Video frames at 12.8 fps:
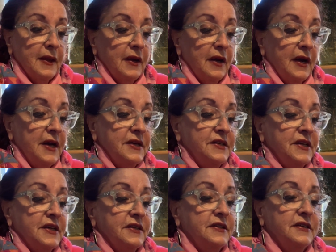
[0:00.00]
I
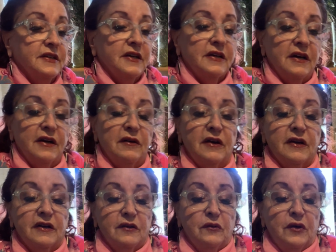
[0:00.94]

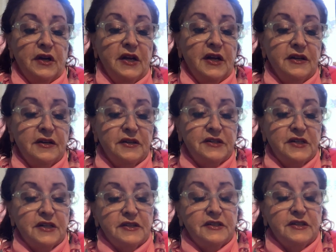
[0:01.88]
went ahead and
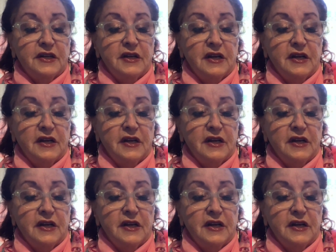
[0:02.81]
did